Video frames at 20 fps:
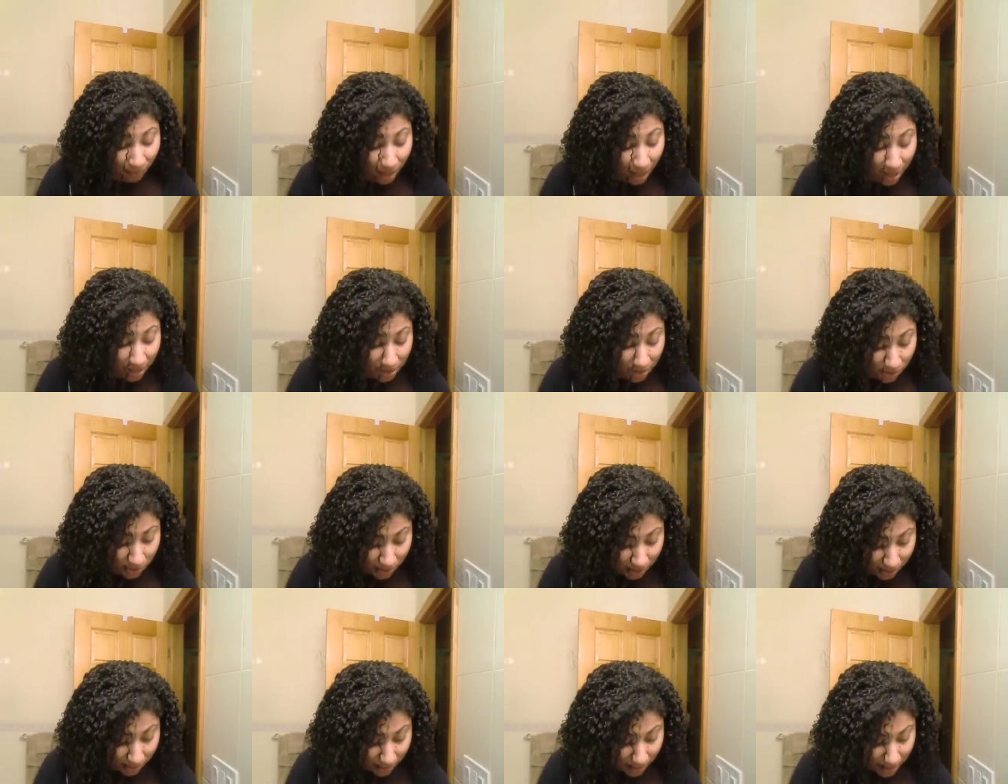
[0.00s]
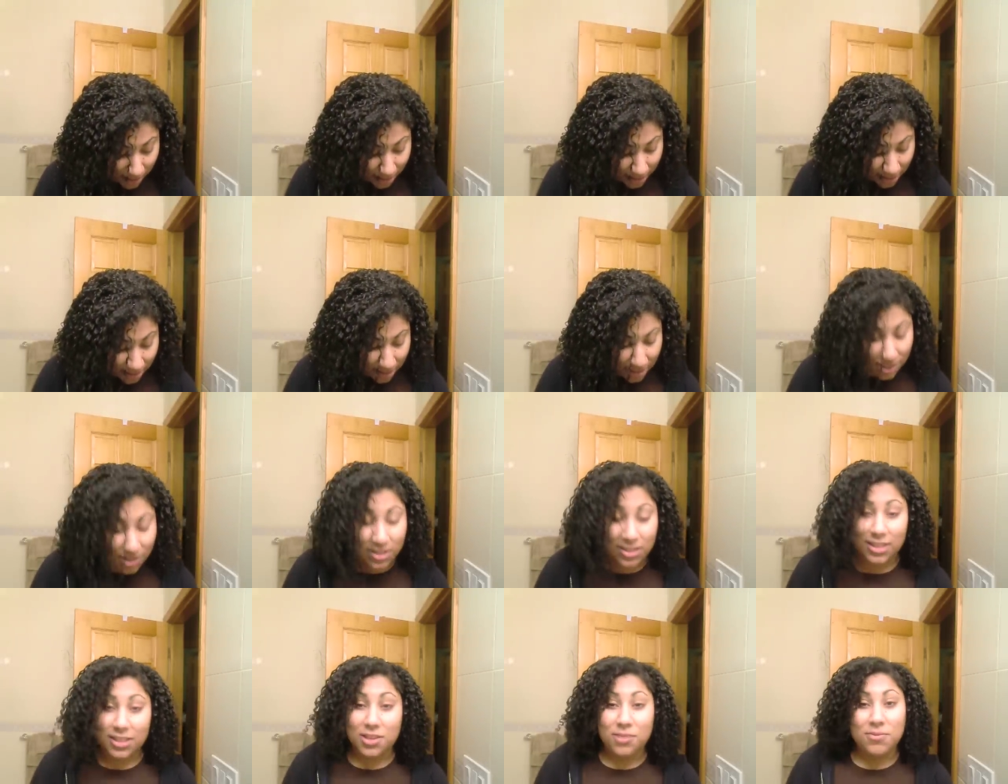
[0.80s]
I told her. She
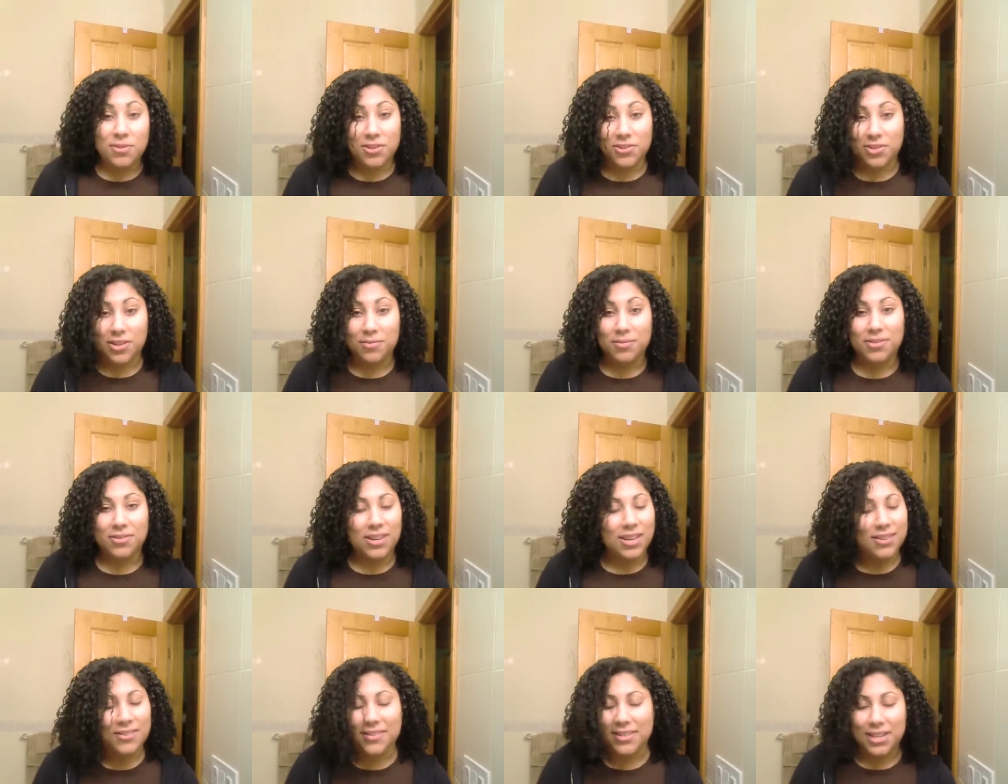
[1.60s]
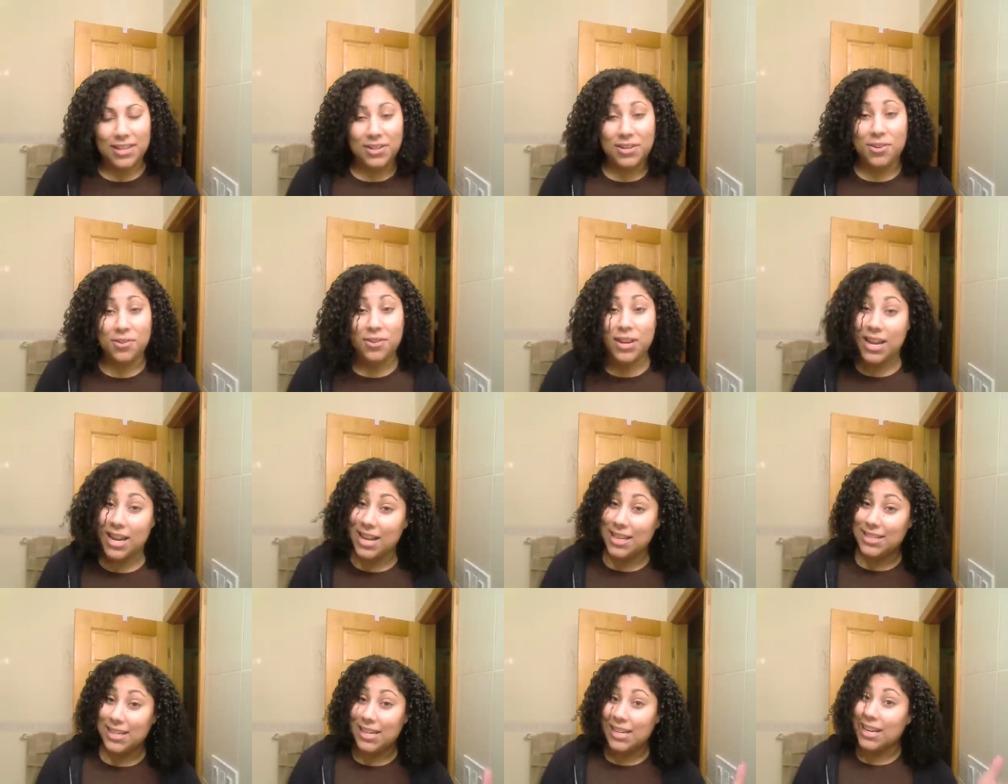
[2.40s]
was like, you won't drop this. I was like, no. And
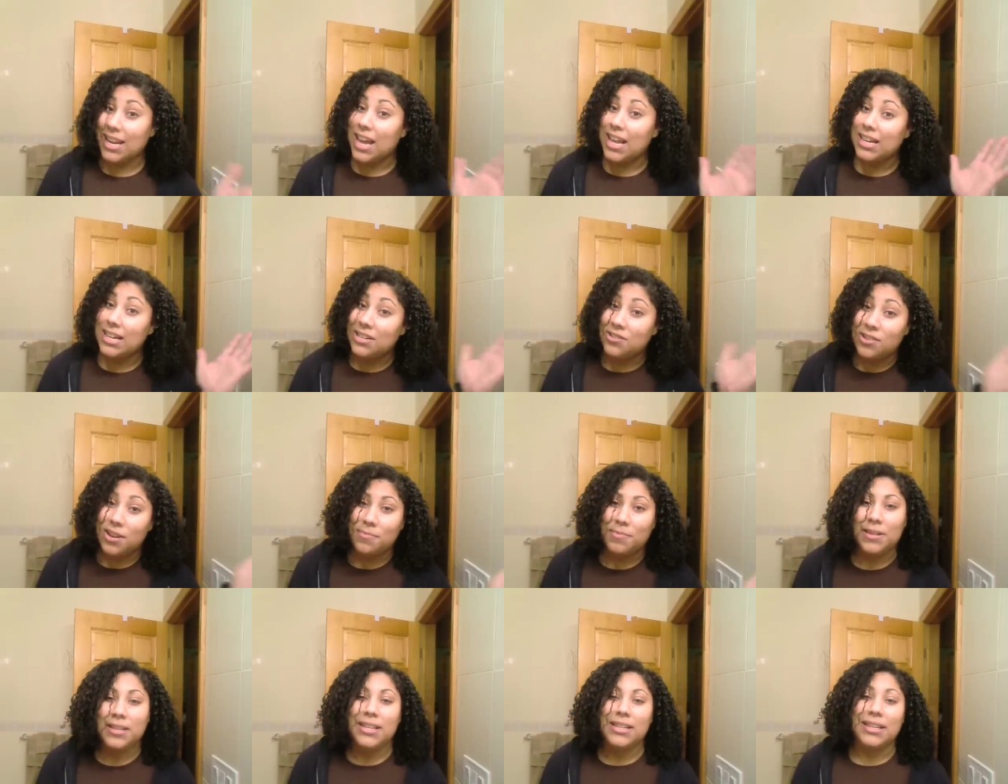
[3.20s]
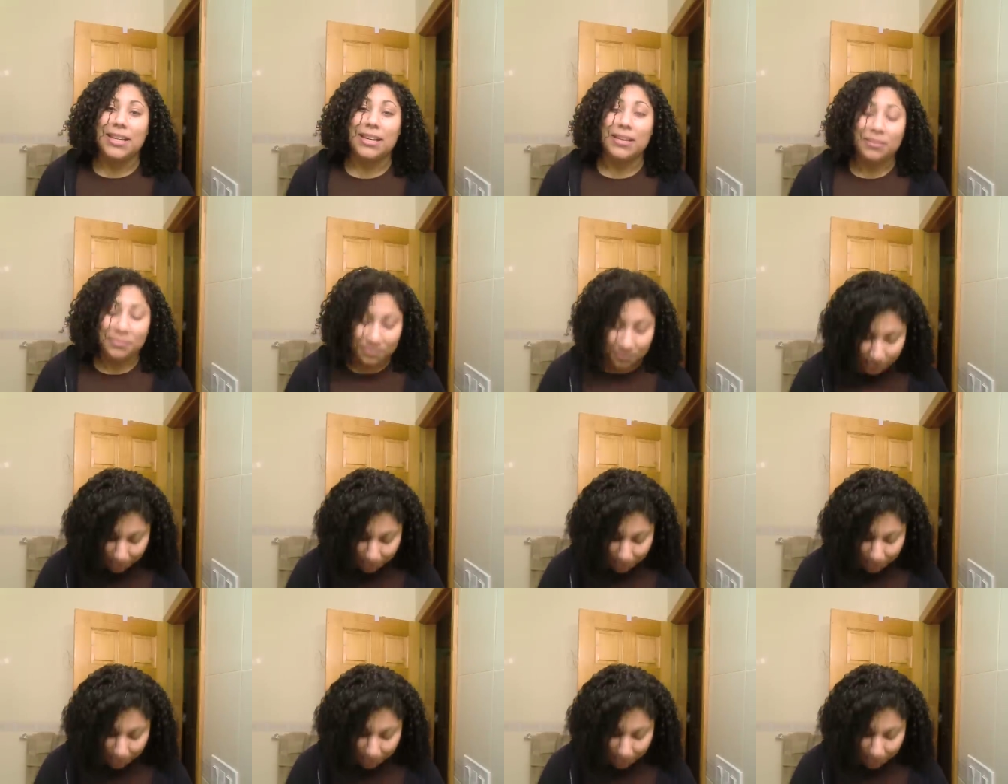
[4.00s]
I didn't. I didn't drop anything.